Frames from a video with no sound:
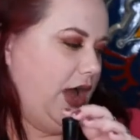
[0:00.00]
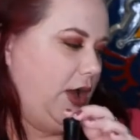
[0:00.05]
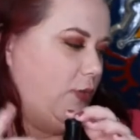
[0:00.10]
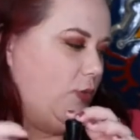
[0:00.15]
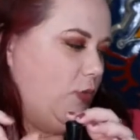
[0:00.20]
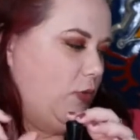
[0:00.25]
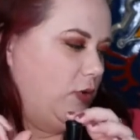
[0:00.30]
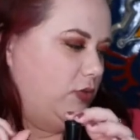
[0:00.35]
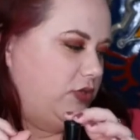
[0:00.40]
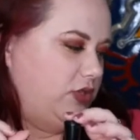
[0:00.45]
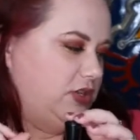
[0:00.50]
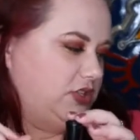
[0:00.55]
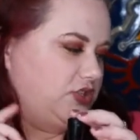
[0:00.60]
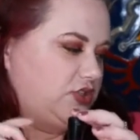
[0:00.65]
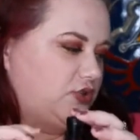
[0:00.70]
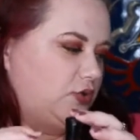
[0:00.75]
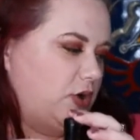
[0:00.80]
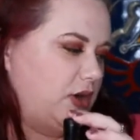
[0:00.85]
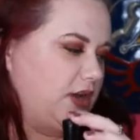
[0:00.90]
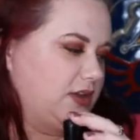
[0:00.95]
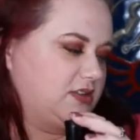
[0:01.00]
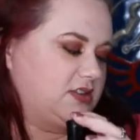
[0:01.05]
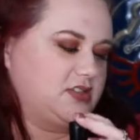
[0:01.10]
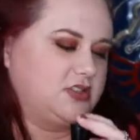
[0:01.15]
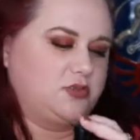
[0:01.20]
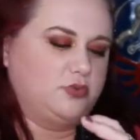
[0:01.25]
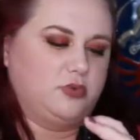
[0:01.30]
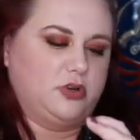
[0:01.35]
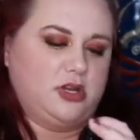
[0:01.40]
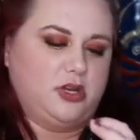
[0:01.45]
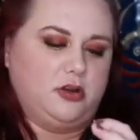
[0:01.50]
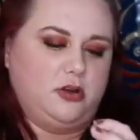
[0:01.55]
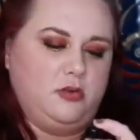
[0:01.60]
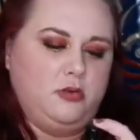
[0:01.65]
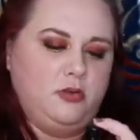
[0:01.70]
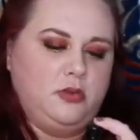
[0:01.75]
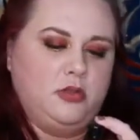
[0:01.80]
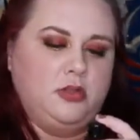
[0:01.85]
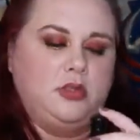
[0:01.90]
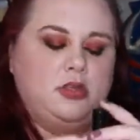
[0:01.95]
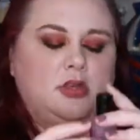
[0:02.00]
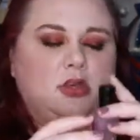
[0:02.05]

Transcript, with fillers: I wore this twice as well.